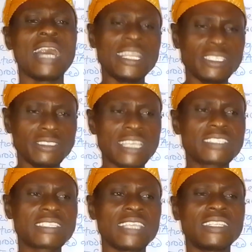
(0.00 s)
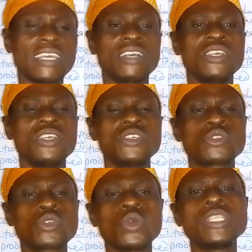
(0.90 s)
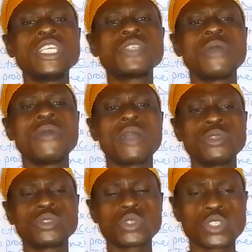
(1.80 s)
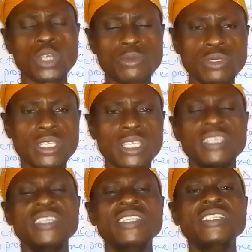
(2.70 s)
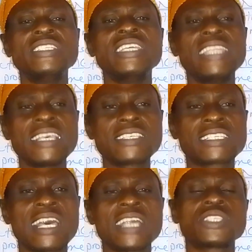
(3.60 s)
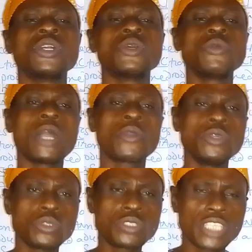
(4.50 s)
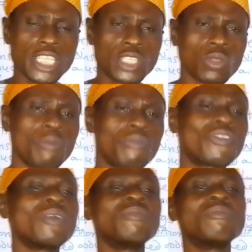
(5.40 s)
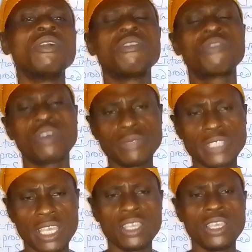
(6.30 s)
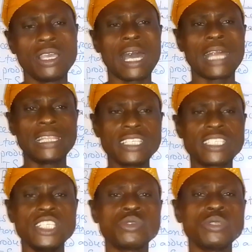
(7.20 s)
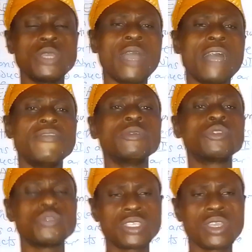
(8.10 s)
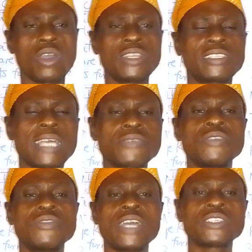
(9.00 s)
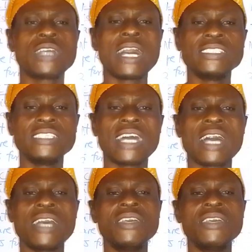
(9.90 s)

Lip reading: and the rest like that. So this is where we are going to stop today. In the next class, we are going to take it up from there. At least in today, we are able to see all the types of reaction and their